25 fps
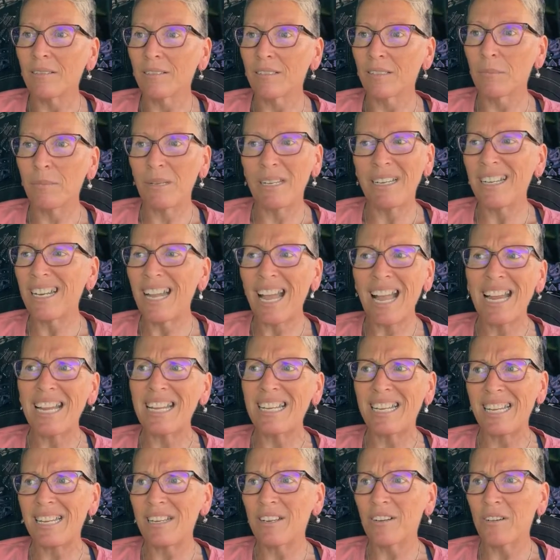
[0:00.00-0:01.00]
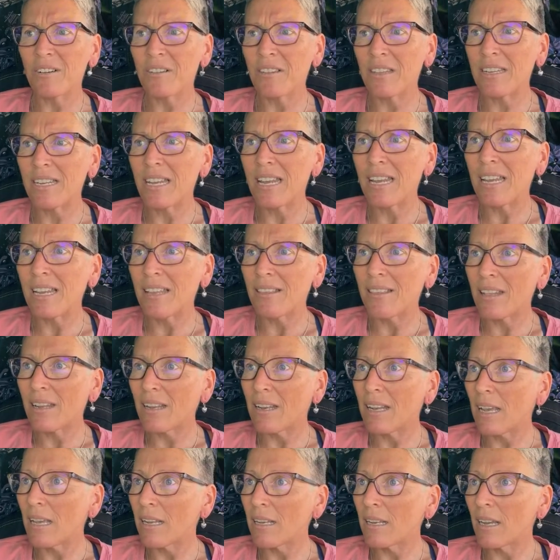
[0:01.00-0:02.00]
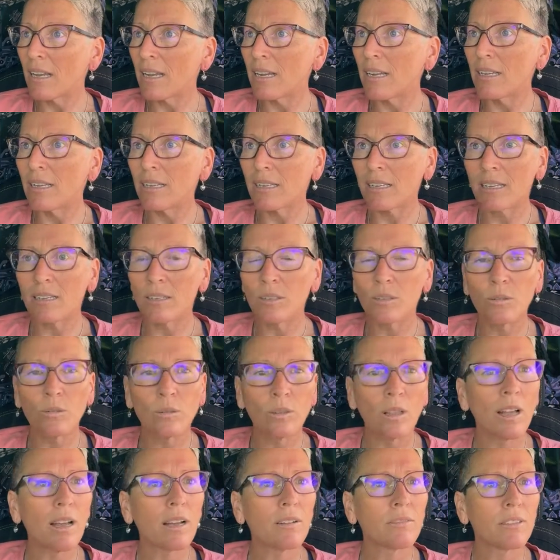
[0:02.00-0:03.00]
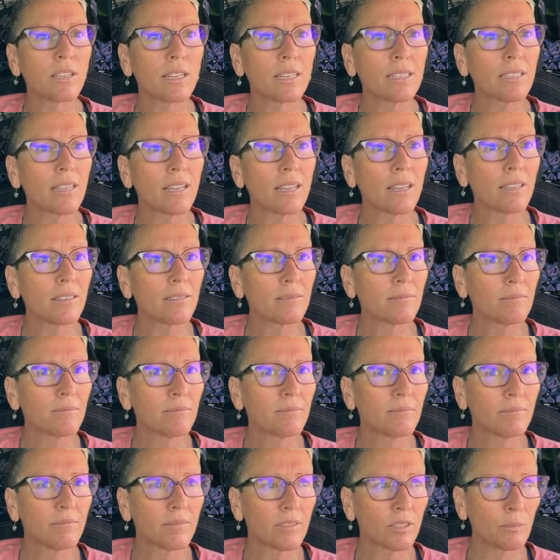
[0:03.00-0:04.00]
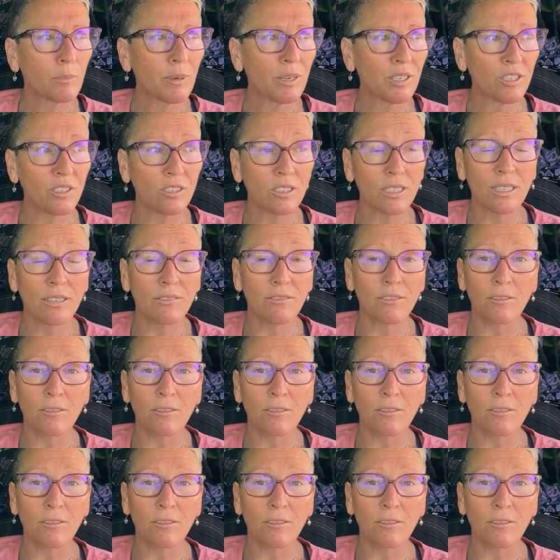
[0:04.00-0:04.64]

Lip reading: It'll be 90 during the day and then at night it can cool off like that, especially if it